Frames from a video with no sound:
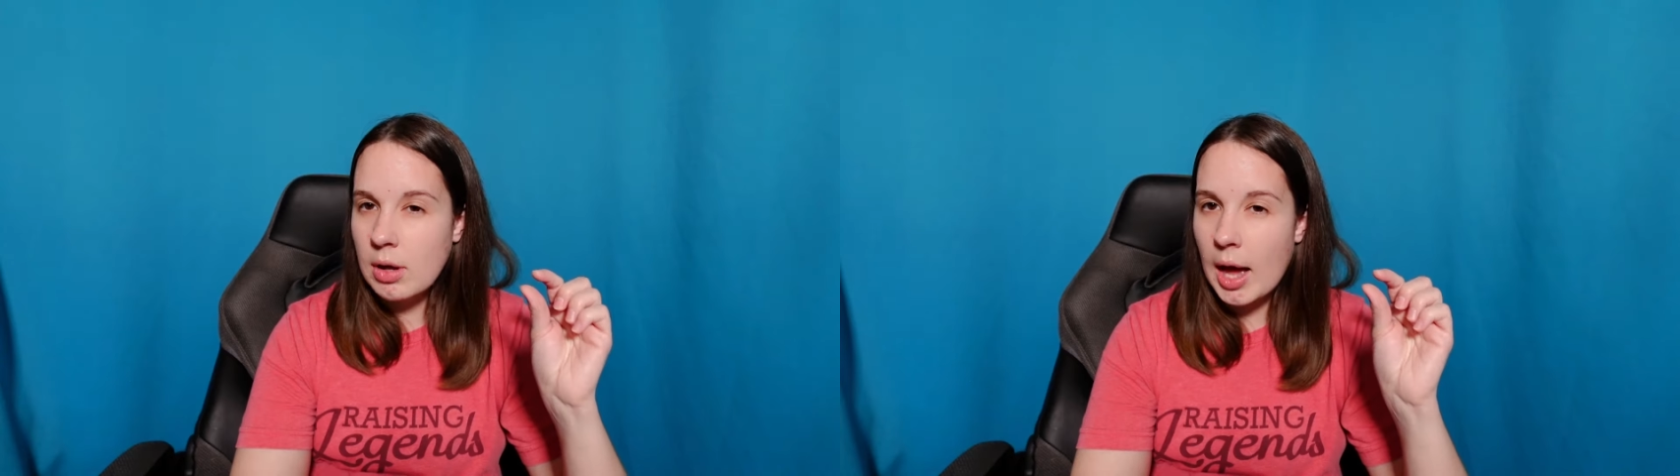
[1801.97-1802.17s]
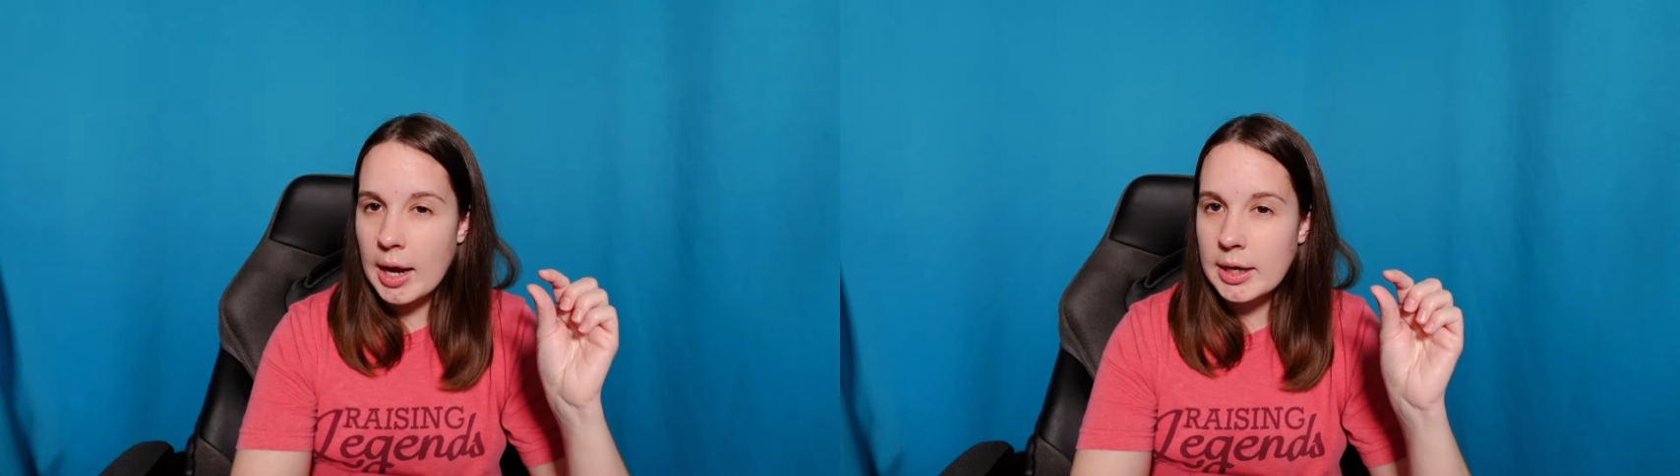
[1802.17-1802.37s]

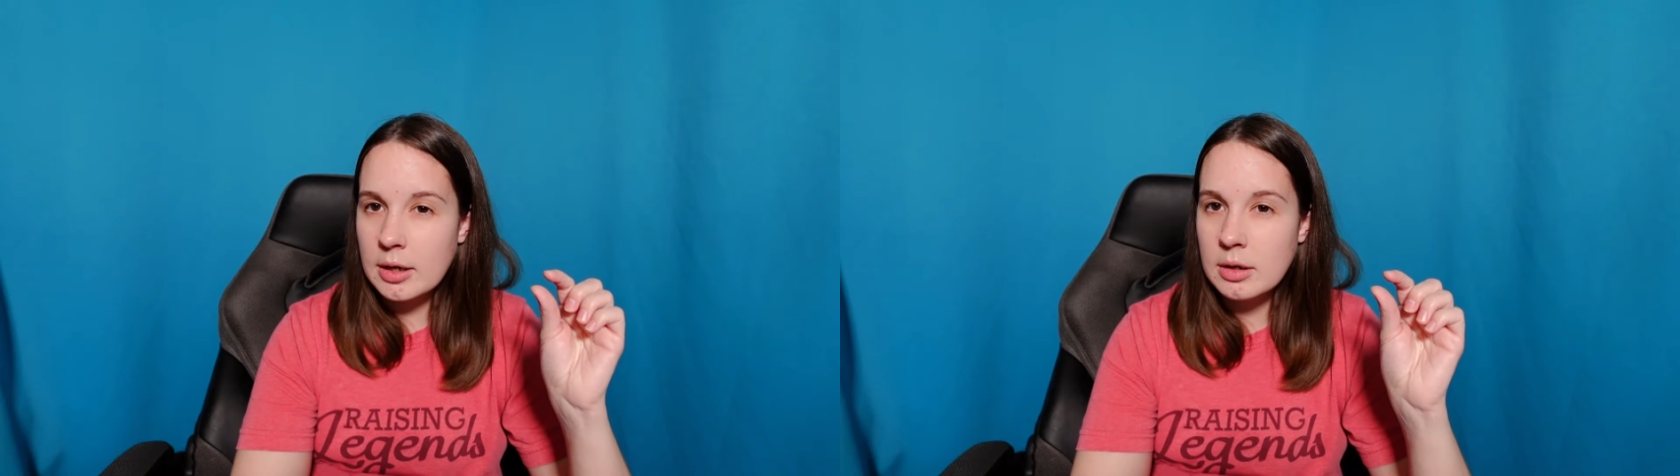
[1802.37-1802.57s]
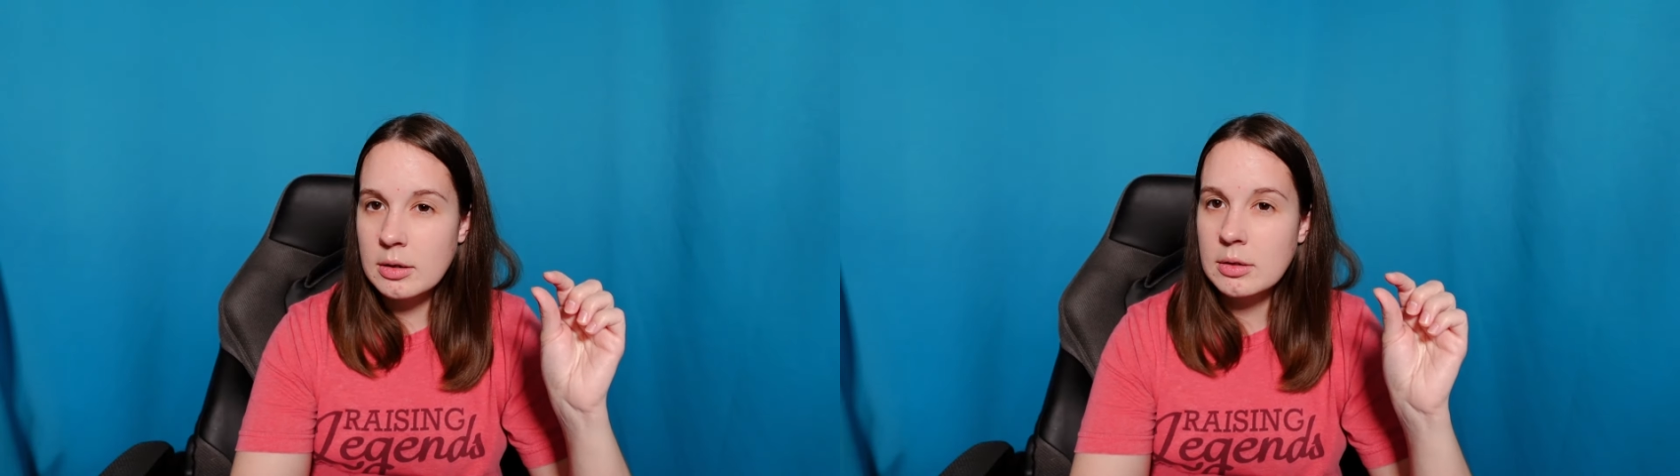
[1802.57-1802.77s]

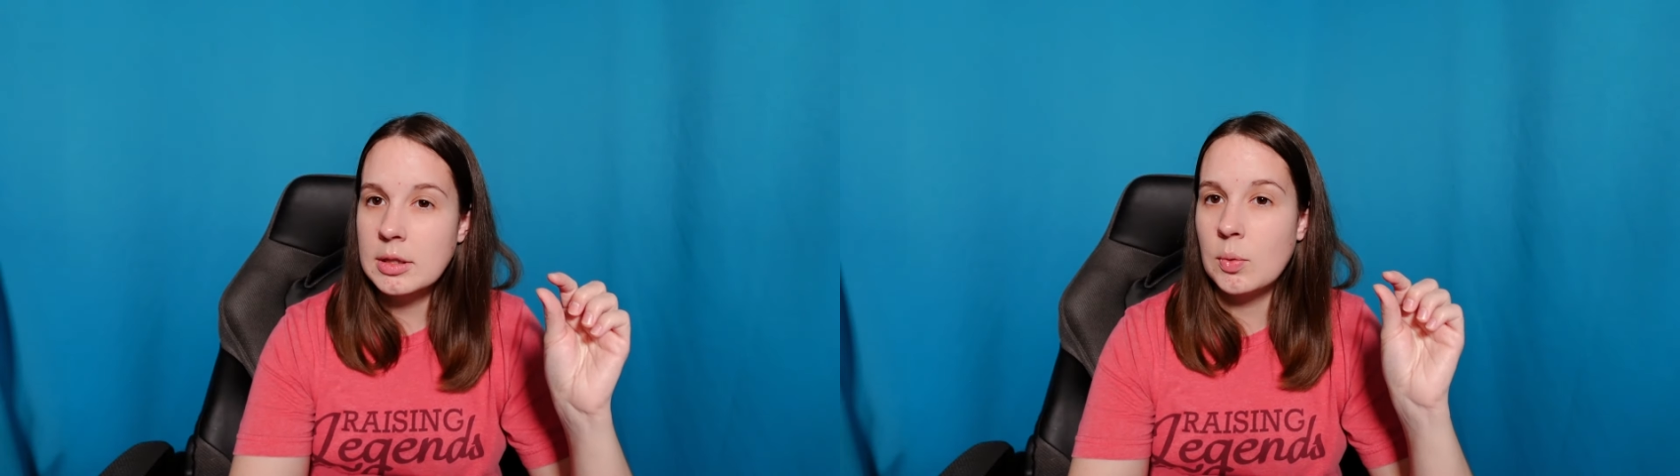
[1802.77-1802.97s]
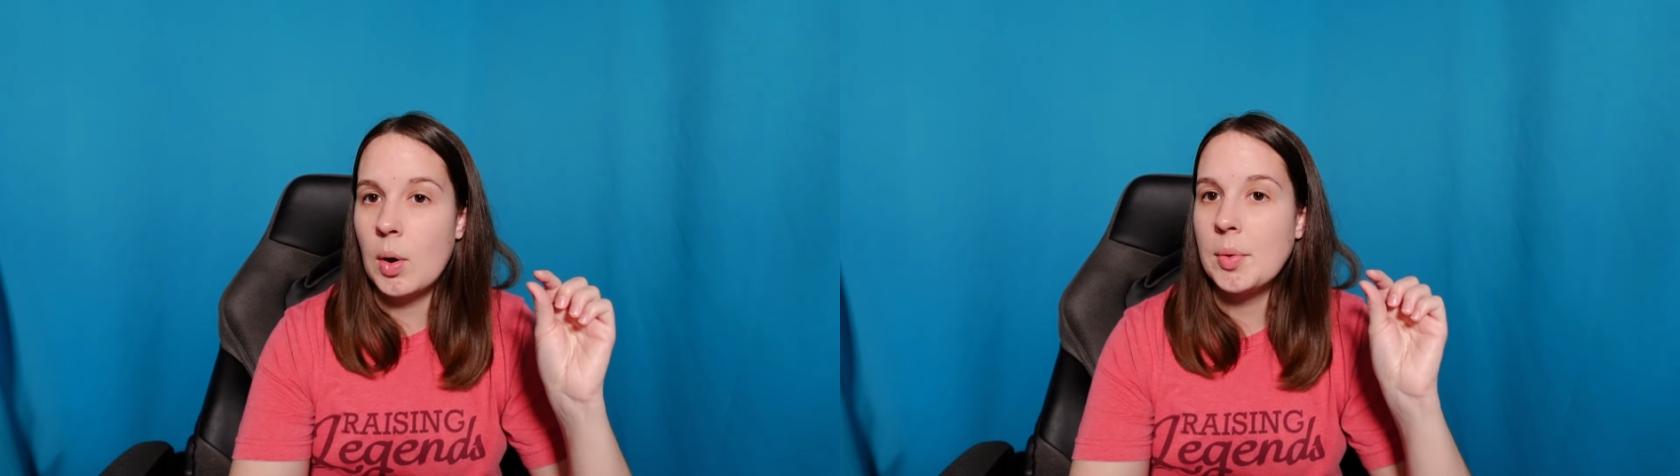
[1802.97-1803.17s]
higher
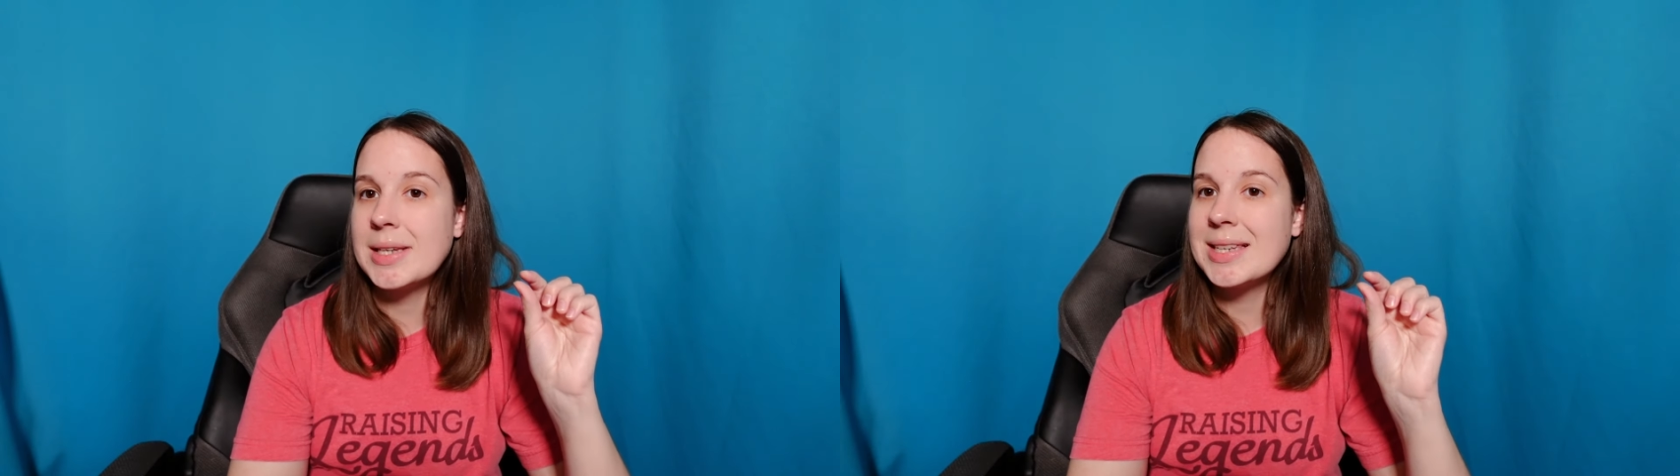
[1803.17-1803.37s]
than what we